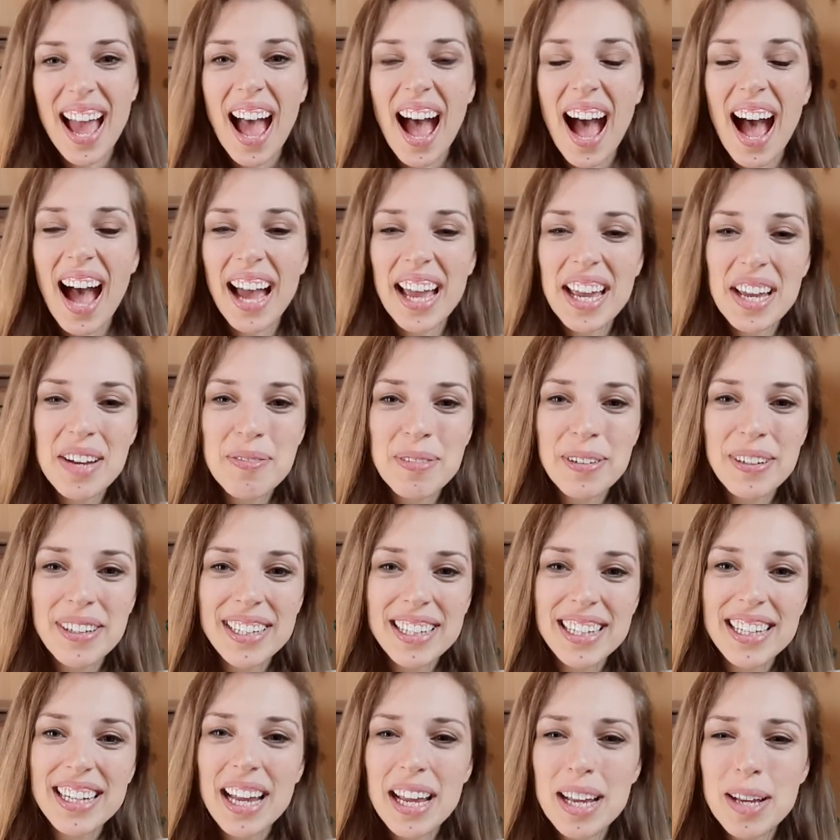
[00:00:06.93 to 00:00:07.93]
I am Pauline
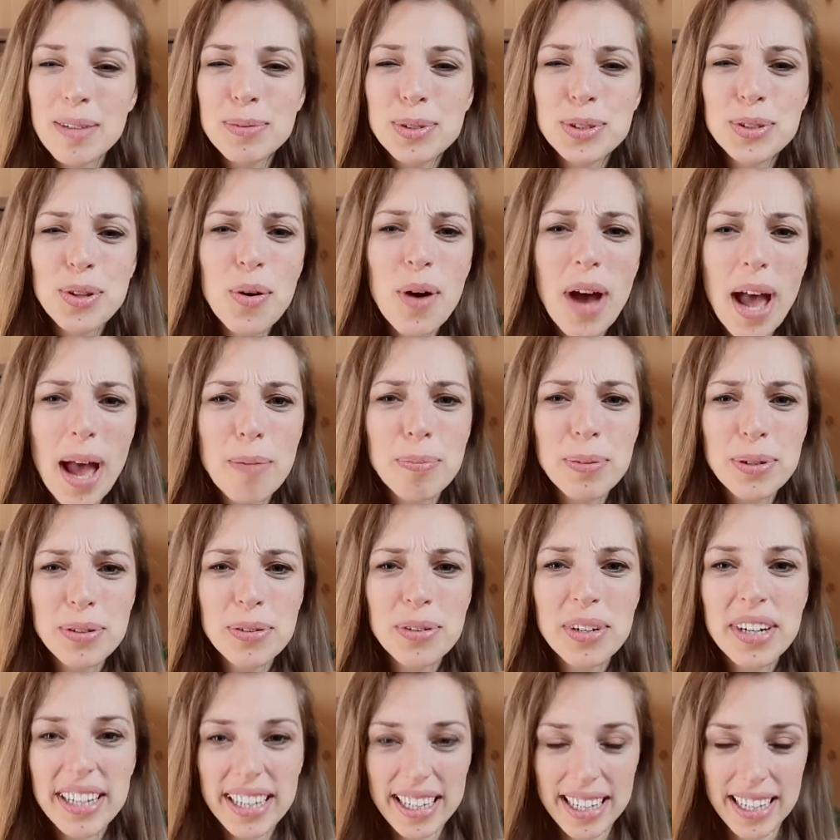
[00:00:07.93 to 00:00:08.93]
and I am so happy you
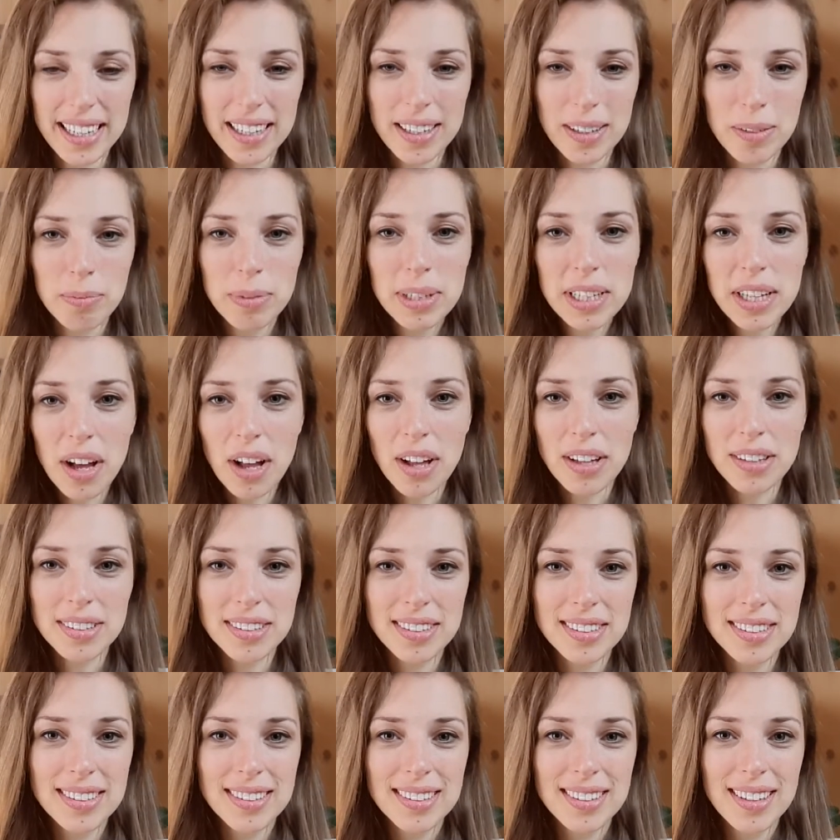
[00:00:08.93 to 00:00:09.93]
are here
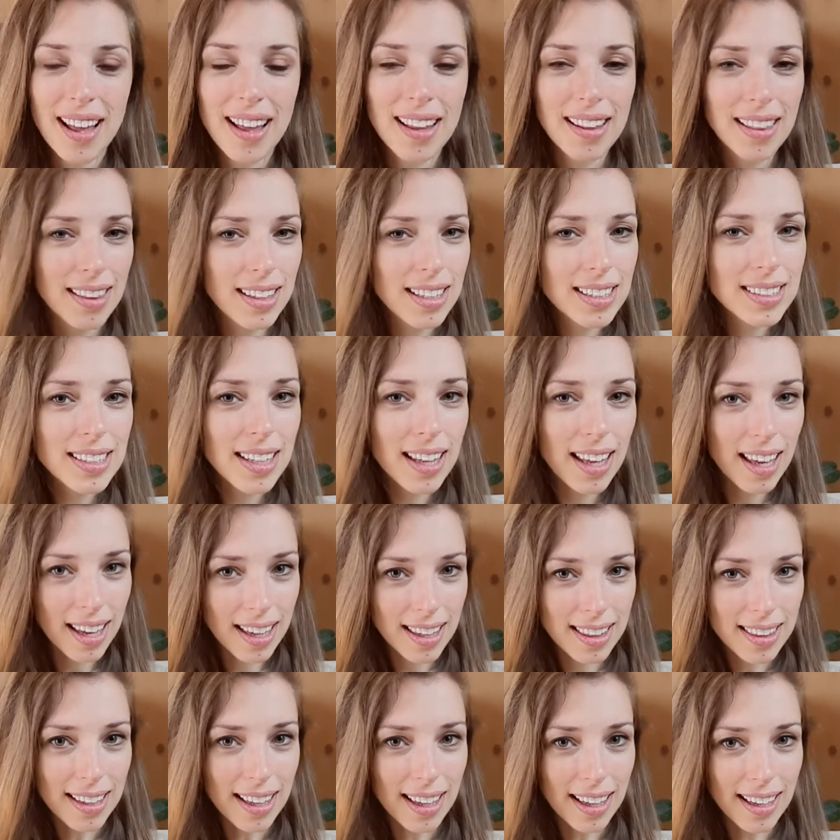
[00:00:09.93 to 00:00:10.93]
because this ick
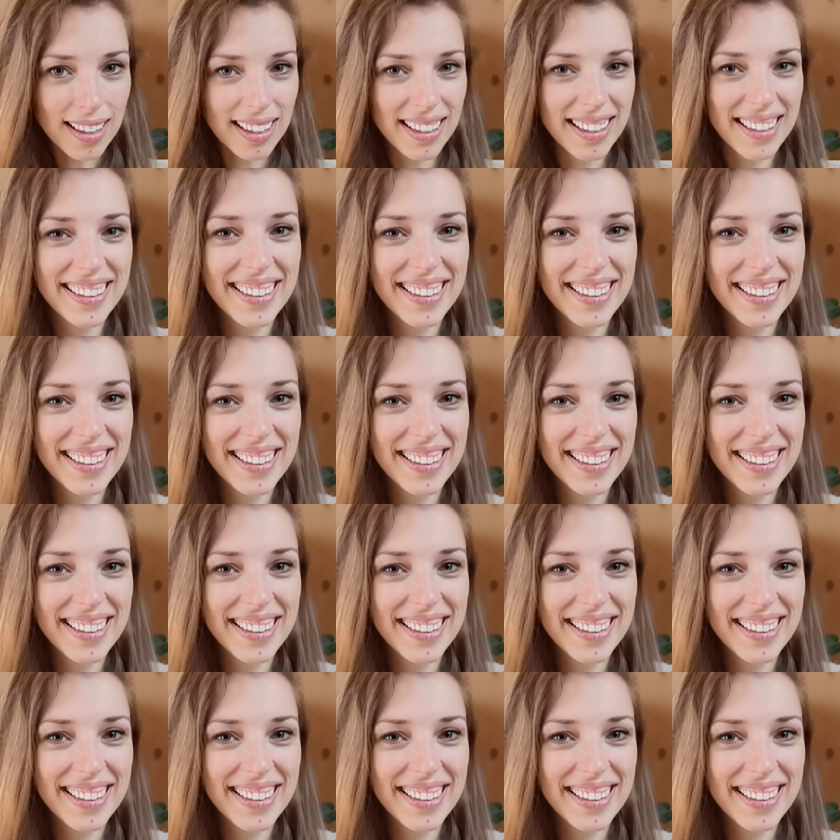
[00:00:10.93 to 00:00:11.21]
thing,